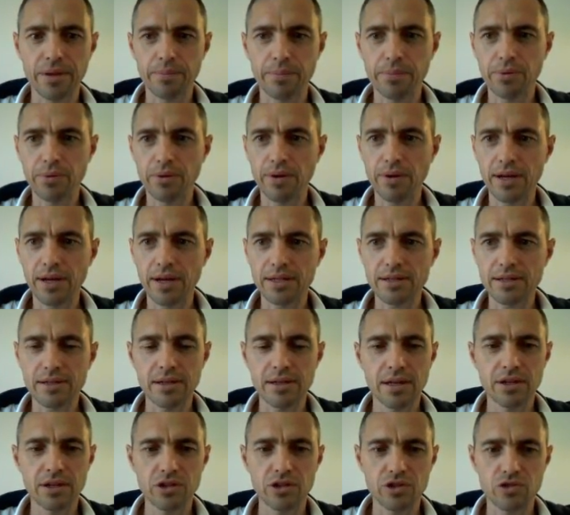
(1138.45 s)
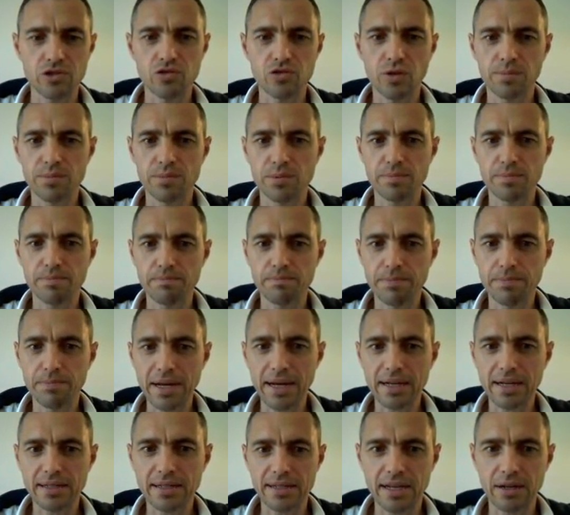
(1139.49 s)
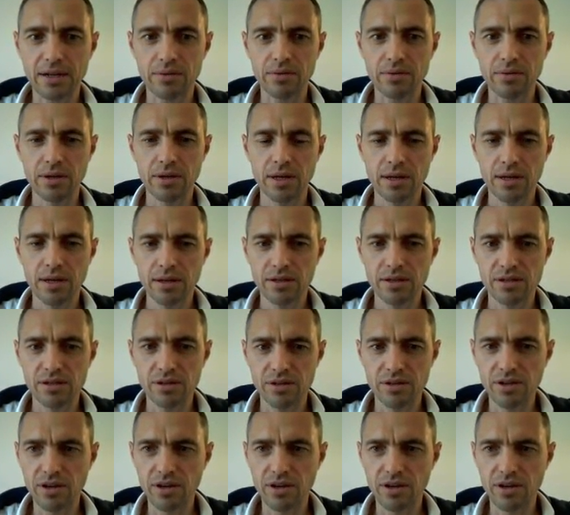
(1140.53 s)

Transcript: the price just drops back down to